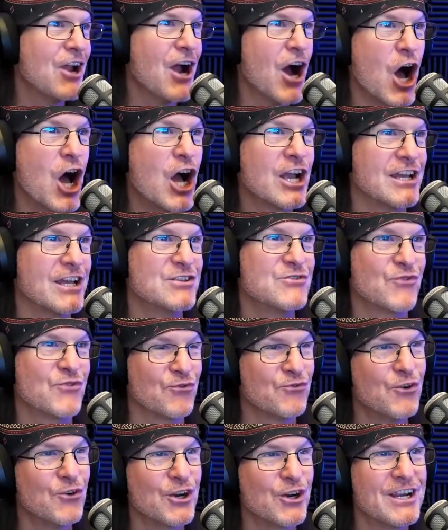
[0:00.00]
August
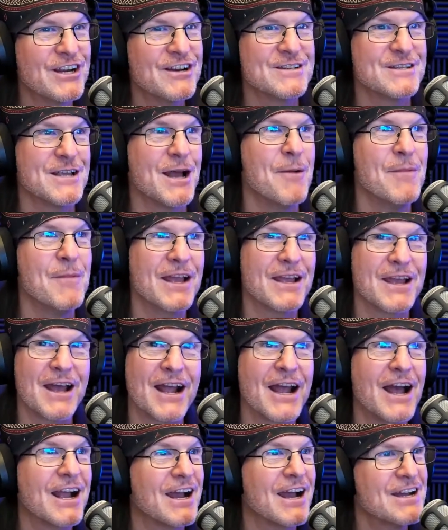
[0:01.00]
for 4 years, I'm like,
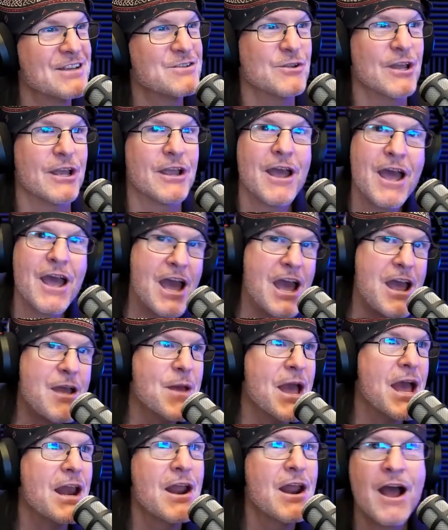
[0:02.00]
I got guys who are like, "Hey
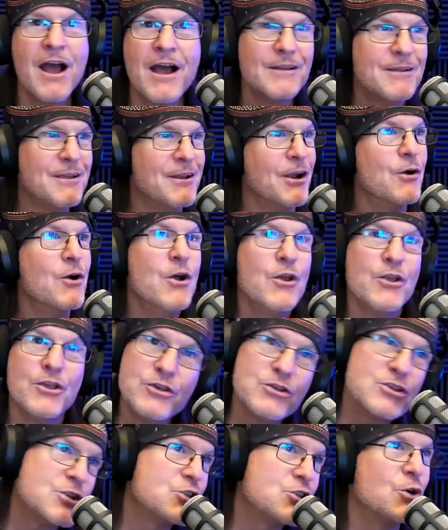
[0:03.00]
man, you know,
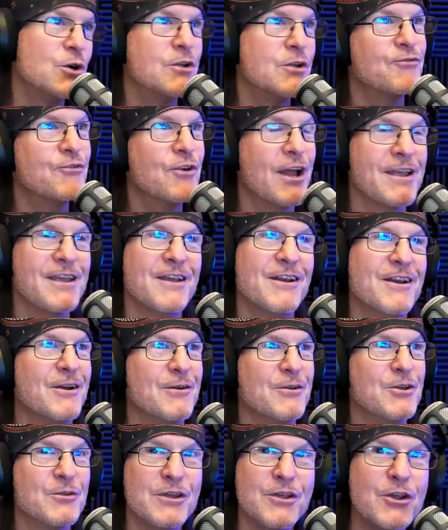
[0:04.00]
you should join,
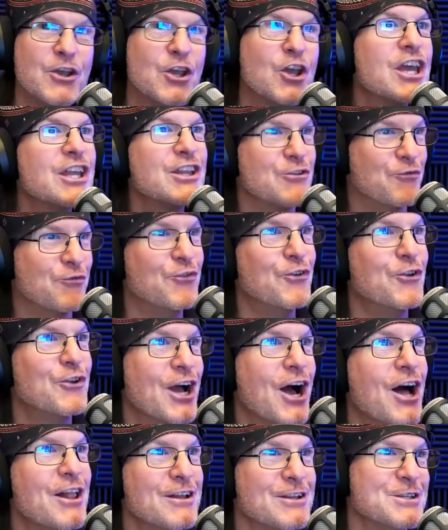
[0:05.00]
you'll get the full
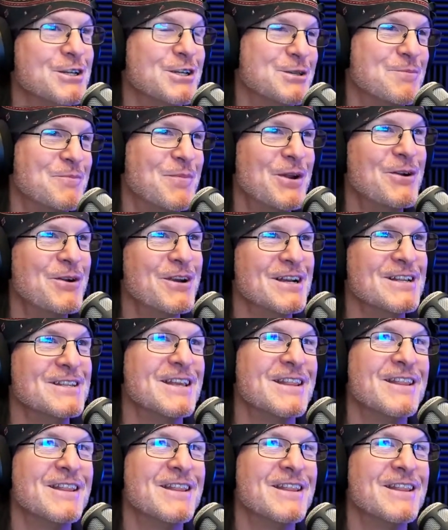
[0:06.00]
college experience."